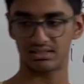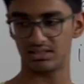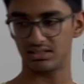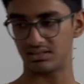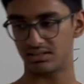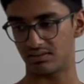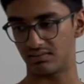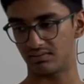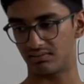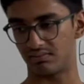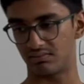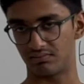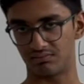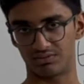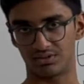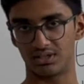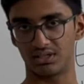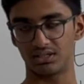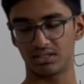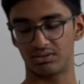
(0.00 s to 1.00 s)
the
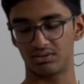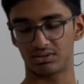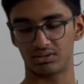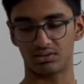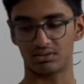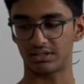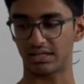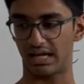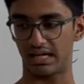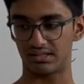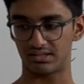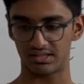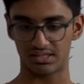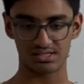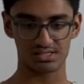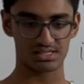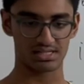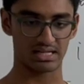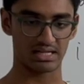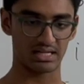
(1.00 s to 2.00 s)
word. I was like, okay,
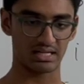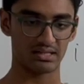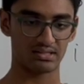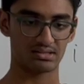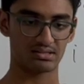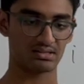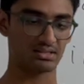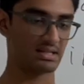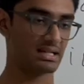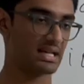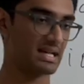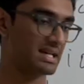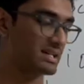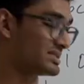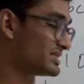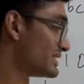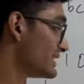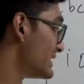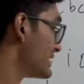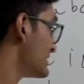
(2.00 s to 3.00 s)
ascension,
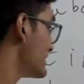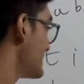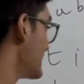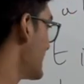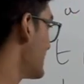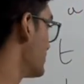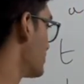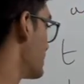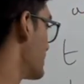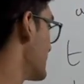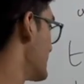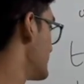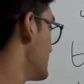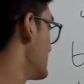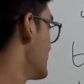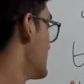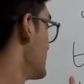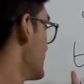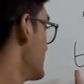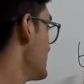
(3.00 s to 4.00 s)
ASCN TION.
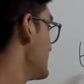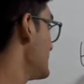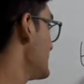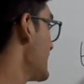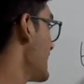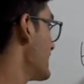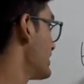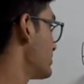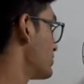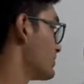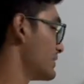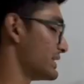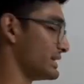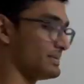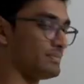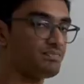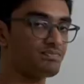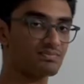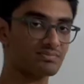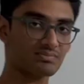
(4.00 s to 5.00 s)
TION.
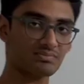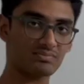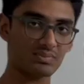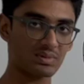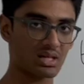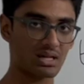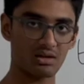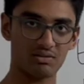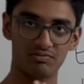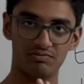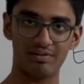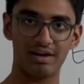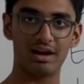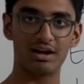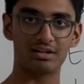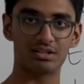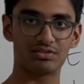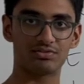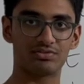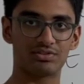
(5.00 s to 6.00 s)
Failed
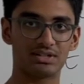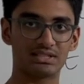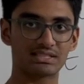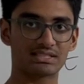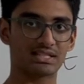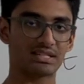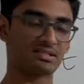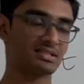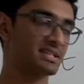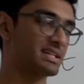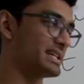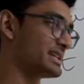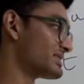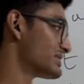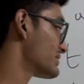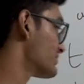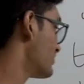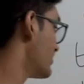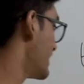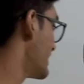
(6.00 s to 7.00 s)
in the first test case.
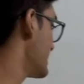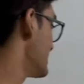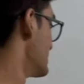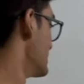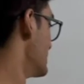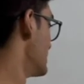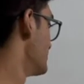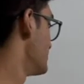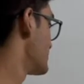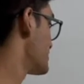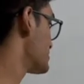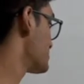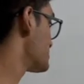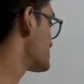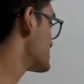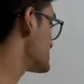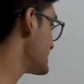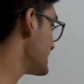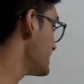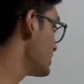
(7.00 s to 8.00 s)
Why? Because it was
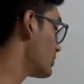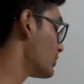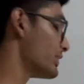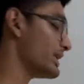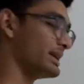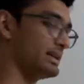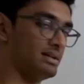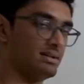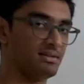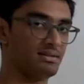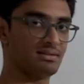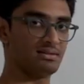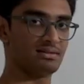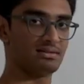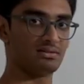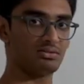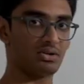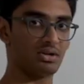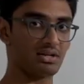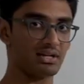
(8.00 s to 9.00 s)
TON,
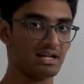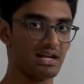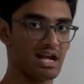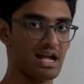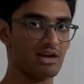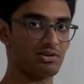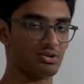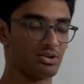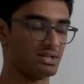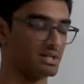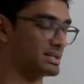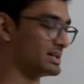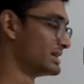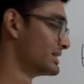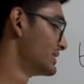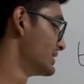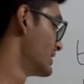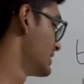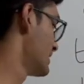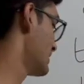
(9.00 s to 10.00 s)
not TION.
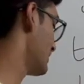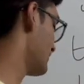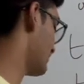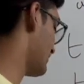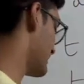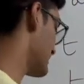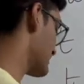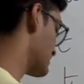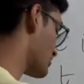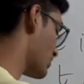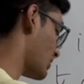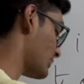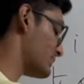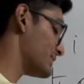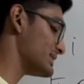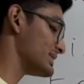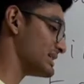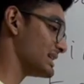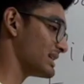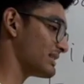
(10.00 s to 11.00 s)
One common
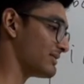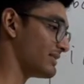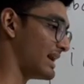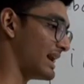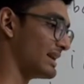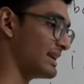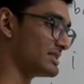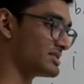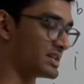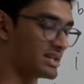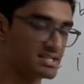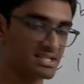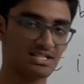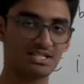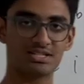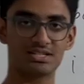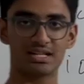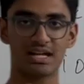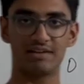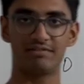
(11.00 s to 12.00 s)
thing I'll
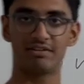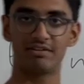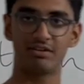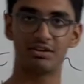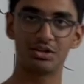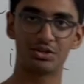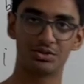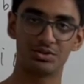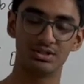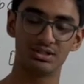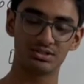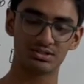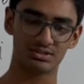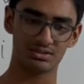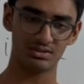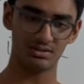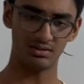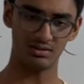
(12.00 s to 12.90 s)
suggest everyone do is,